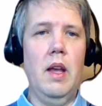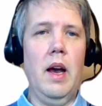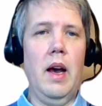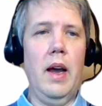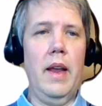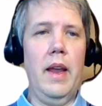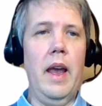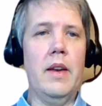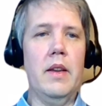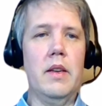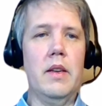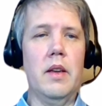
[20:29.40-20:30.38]
I
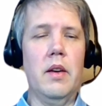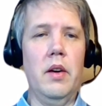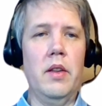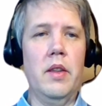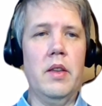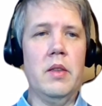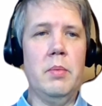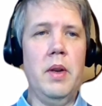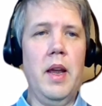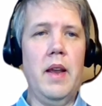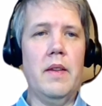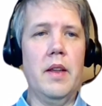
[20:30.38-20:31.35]
added on this
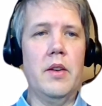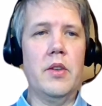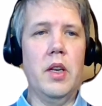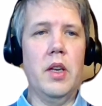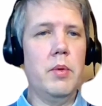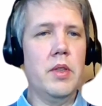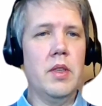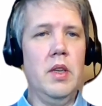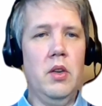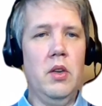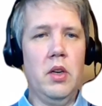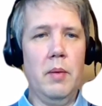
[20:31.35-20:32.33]
place a
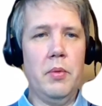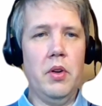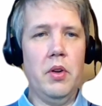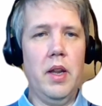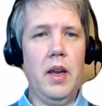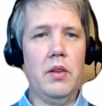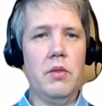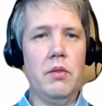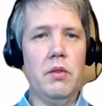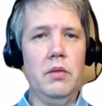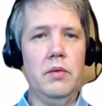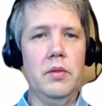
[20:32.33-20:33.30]
JDBC lookup
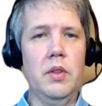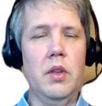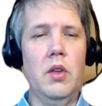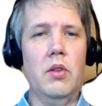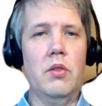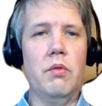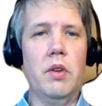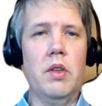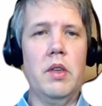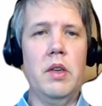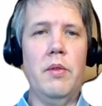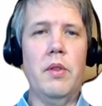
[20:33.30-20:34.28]
connector to
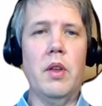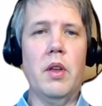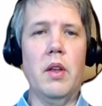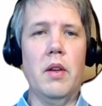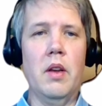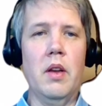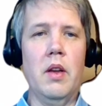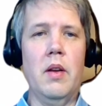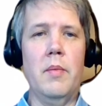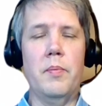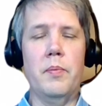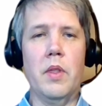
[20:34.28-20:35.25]
retrieve the
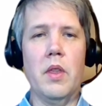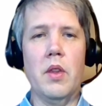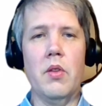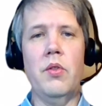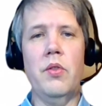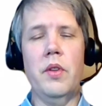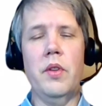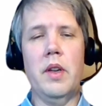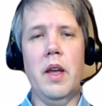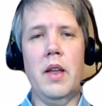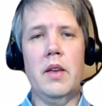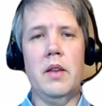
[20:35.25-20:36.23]
user
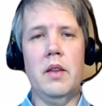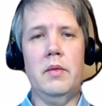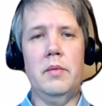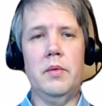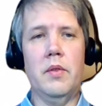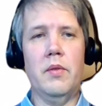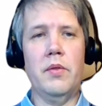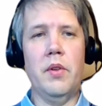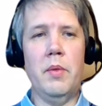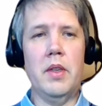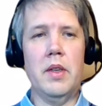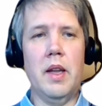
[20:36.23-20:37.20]
data
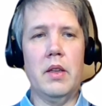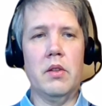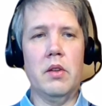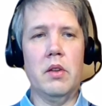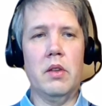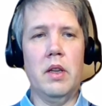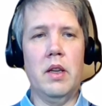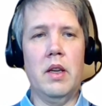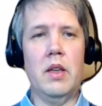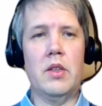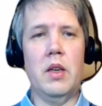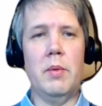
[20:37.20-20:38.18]
from the
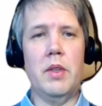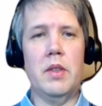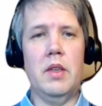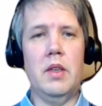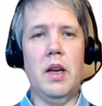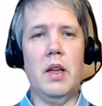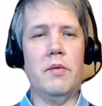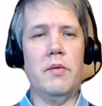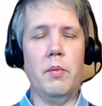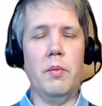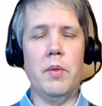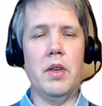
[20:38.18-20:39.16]
JDBC data
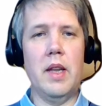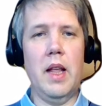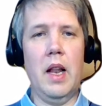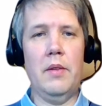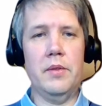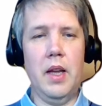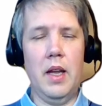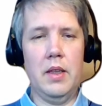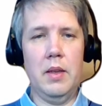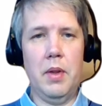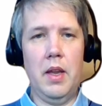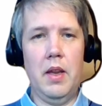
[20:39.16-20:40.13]
from the Delph
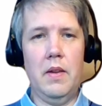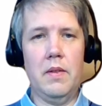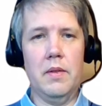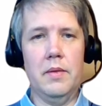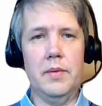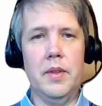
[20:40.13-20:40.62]
database